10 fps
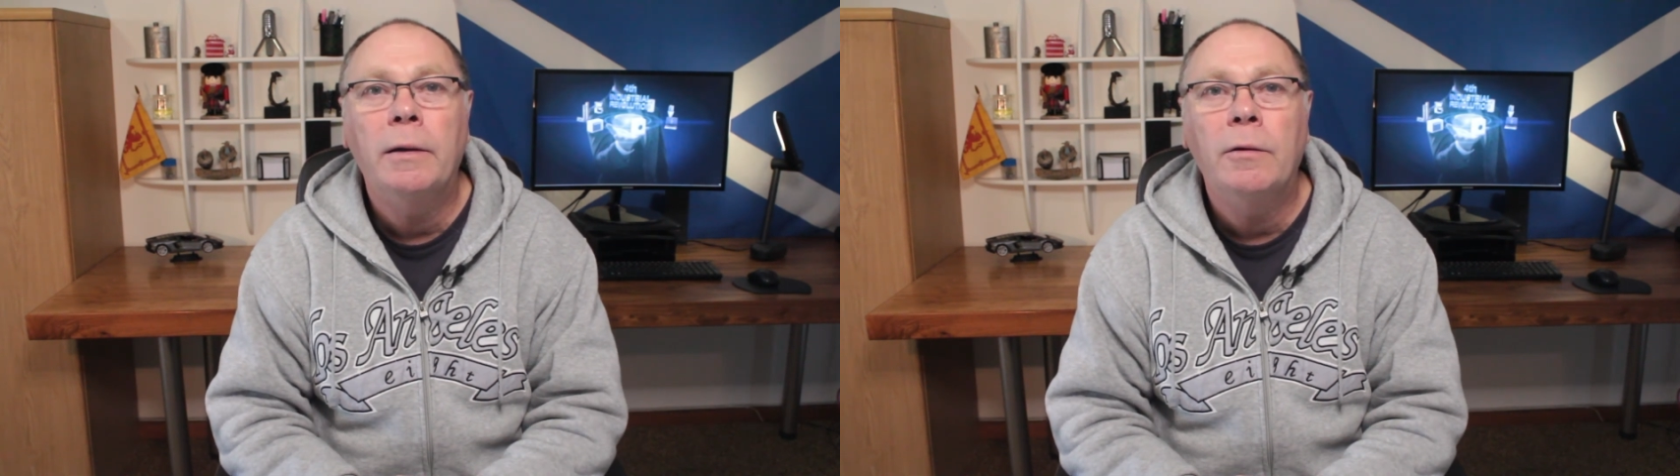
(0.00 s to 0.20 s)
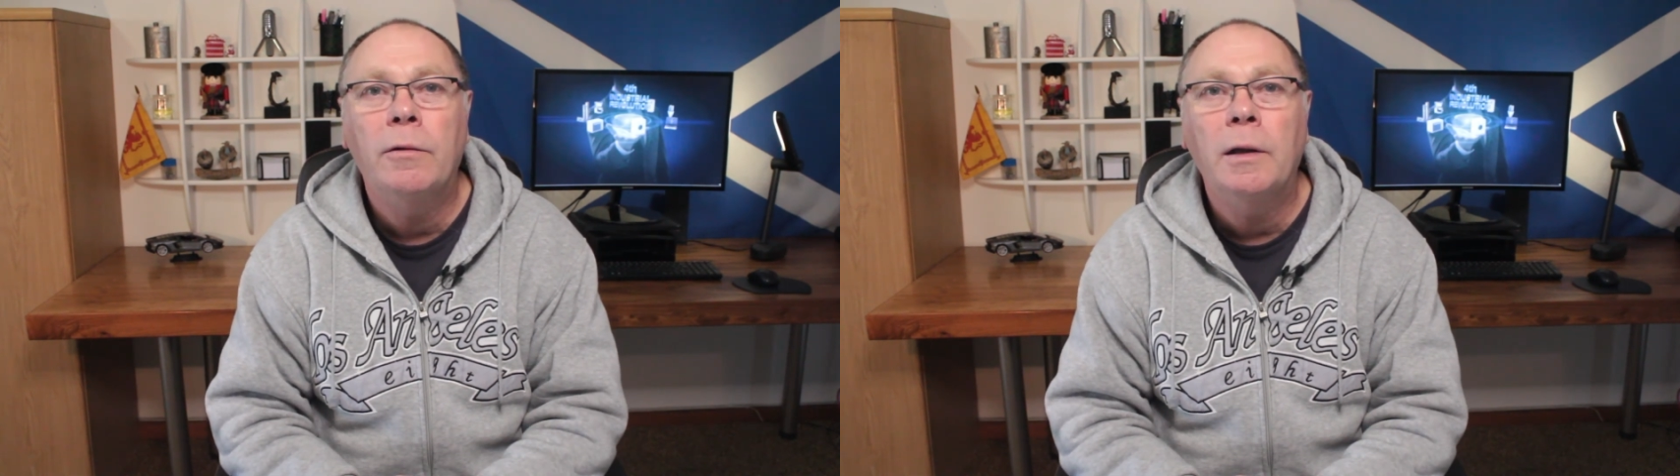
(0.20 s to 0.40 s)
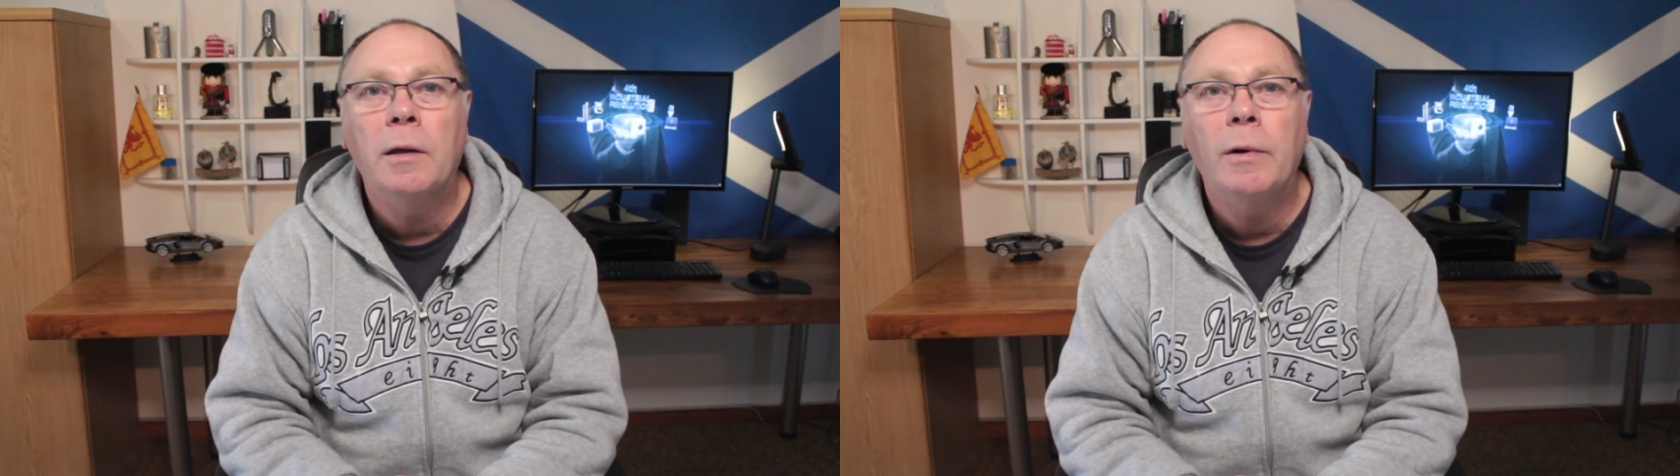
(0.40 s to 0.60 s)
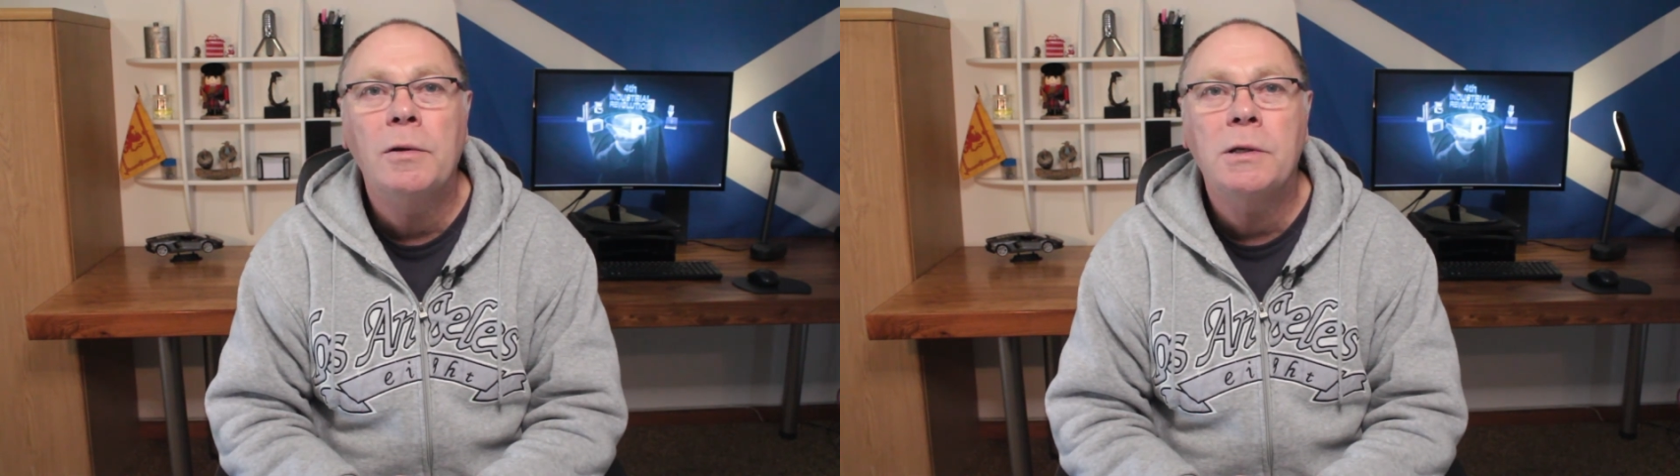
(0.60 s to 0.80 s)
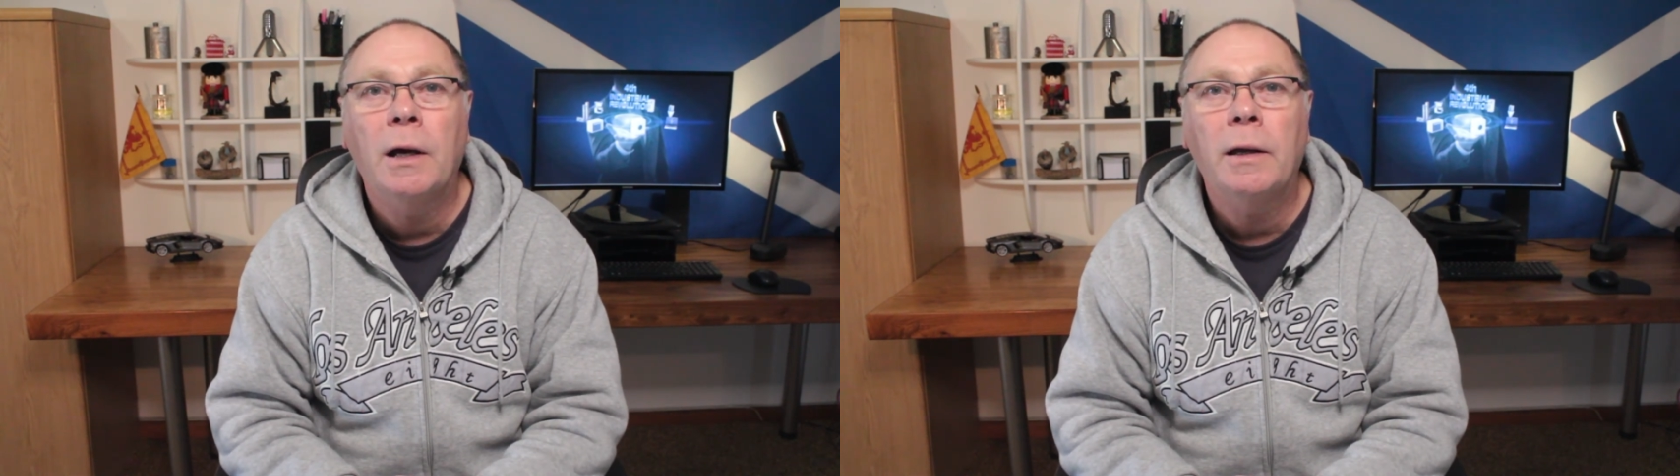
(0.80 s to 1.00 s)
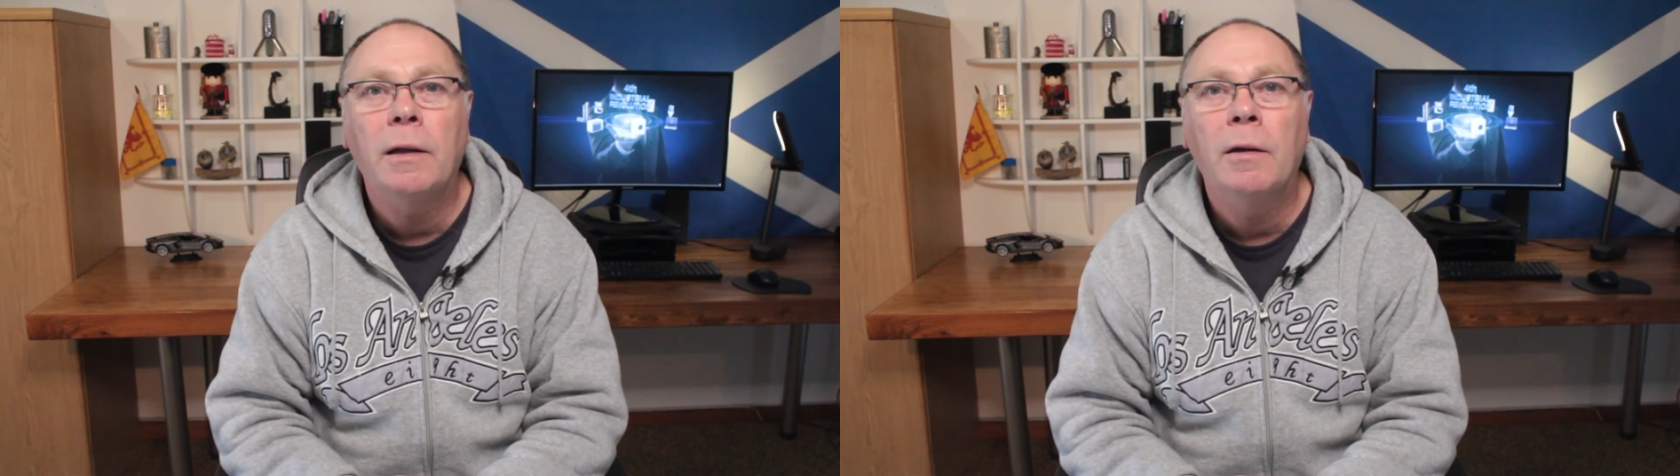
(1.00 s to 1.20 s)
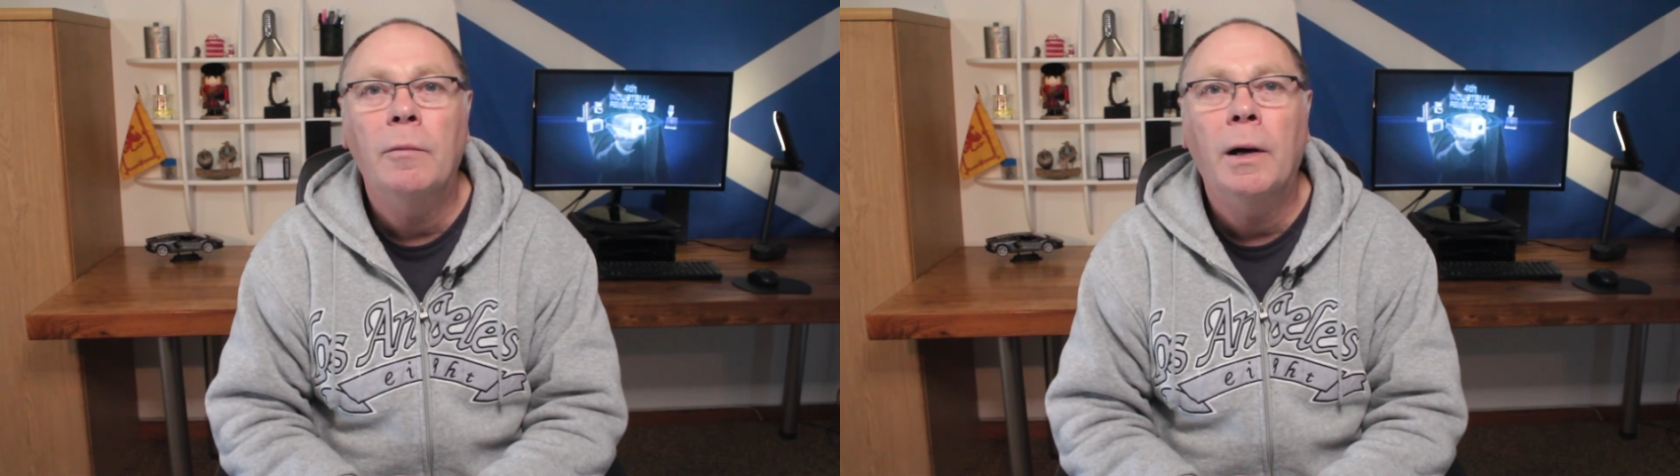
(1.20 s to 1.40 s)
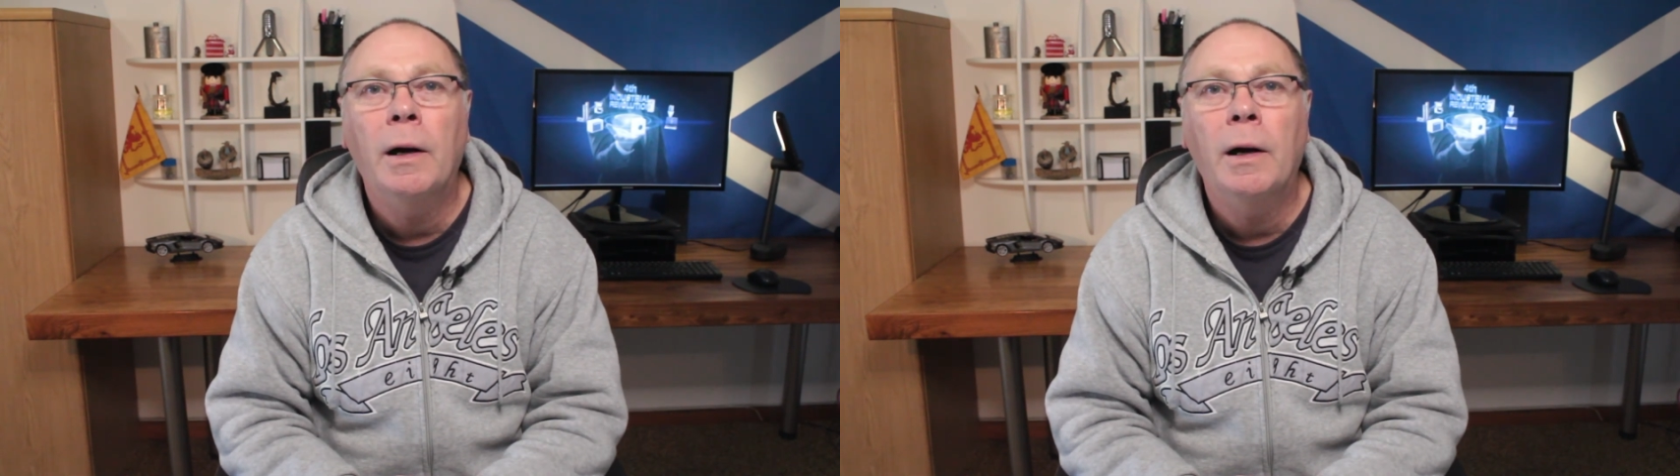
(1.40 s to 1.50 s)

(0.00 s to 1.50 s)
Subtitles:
to think about sacking them